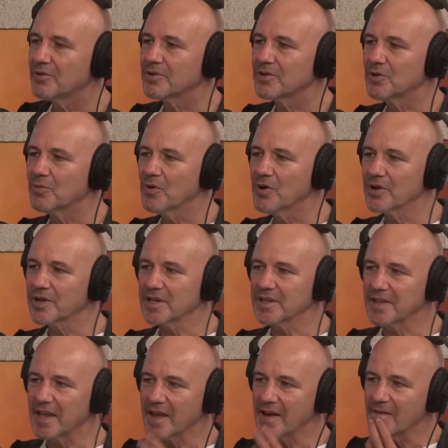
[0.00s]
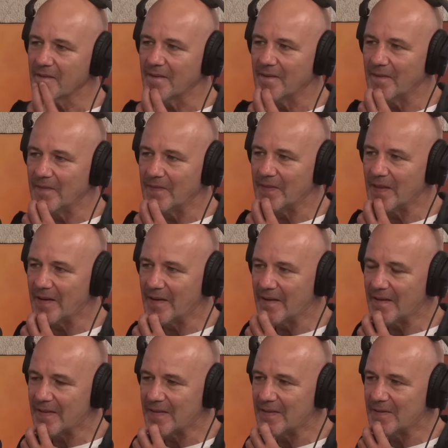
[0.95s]
You're working there, and
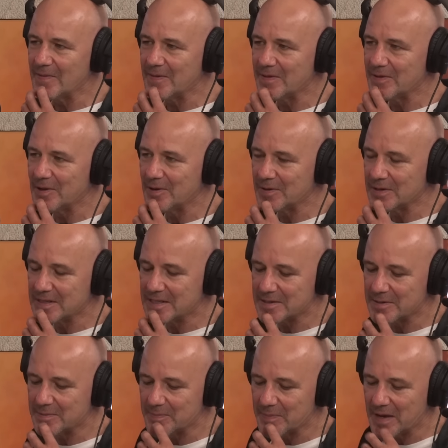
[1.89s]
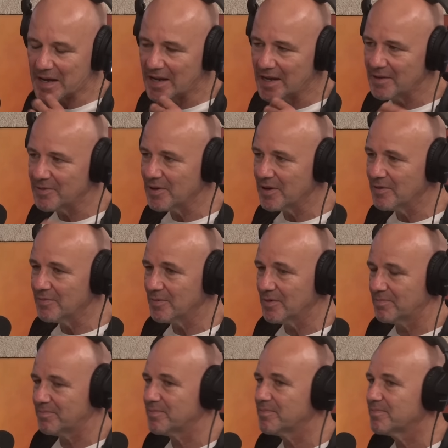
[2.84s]
uh, you, you're doing some. Uh,
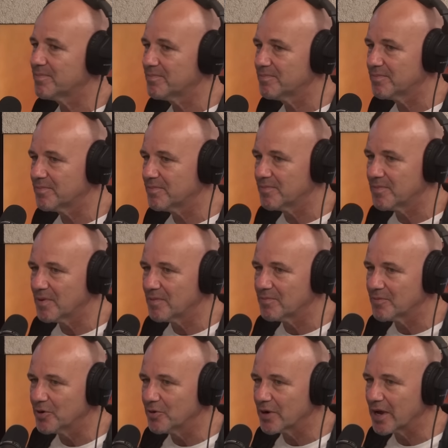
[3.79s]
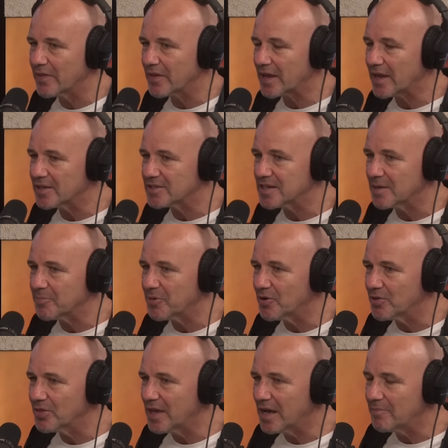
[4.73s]
we were going to catch up
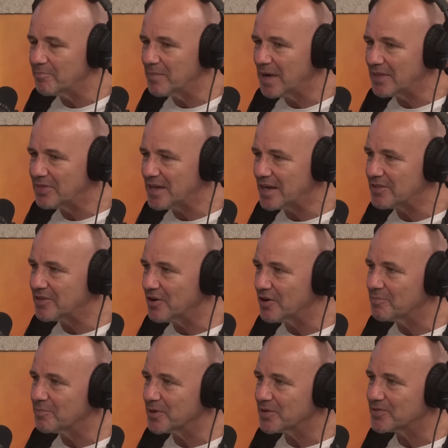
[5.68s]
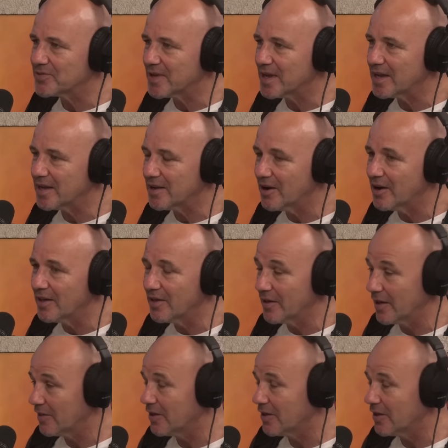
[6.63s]
on uh, Monday night, but uh, I,